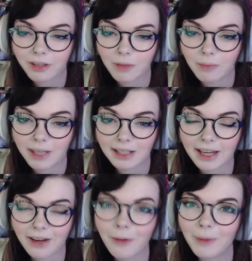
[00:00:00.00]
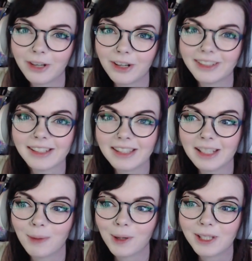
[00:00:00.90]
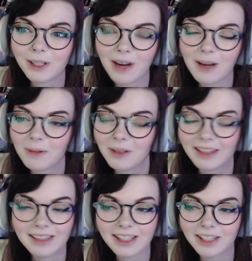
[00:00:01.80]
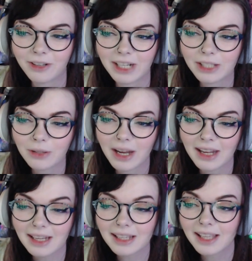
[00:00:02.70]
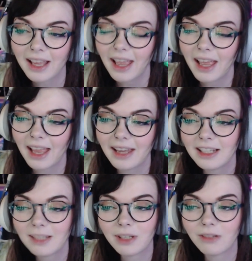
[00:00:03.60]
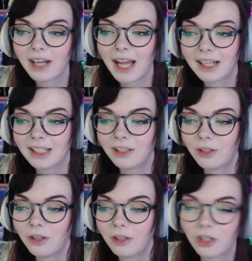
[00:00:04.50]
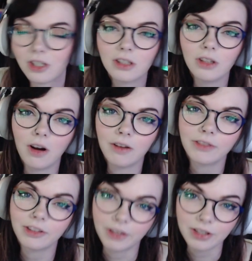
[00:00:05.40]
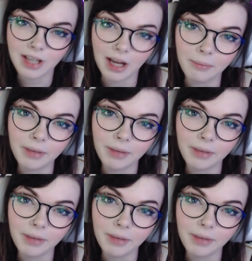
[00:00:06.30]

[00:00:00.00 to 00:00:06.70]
and being like, oh my god, yes, this part's incredible, like, this is great. So it is me reacting to it, just not for the first time.